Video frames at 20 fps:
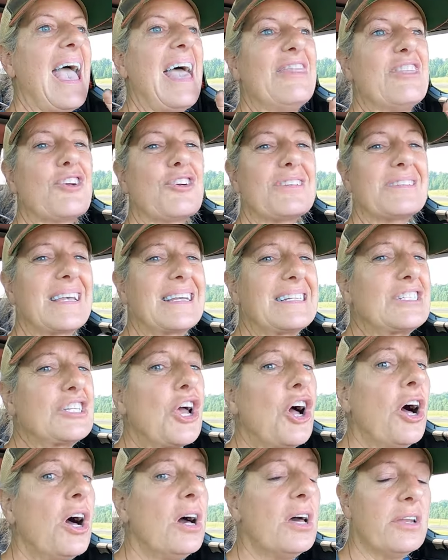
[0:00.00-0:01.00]
And there is a
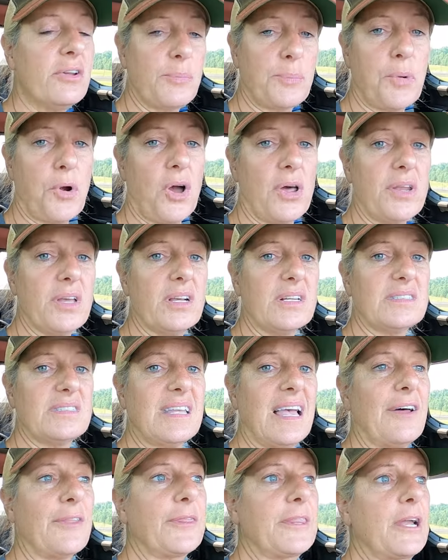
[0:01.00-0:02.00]
ton of
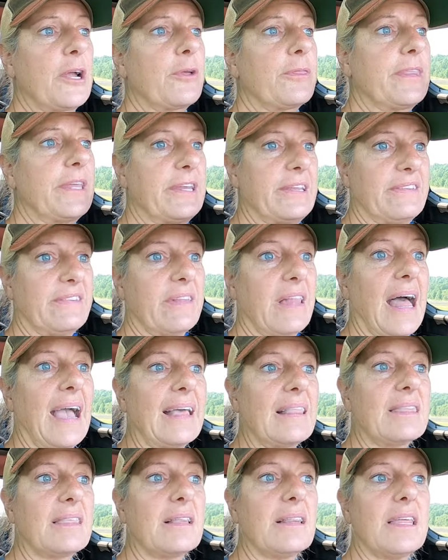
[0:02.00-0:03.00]
products out there that is
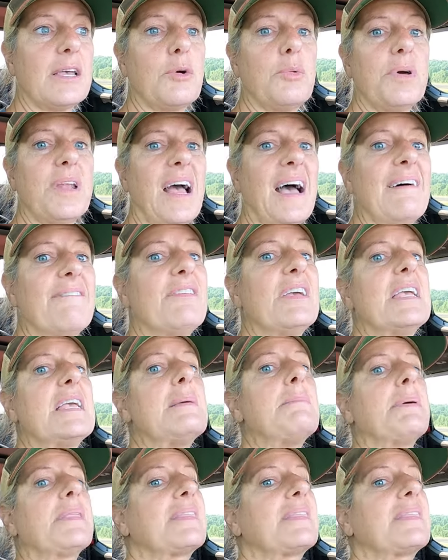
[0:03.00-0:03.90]
like the liquid IV,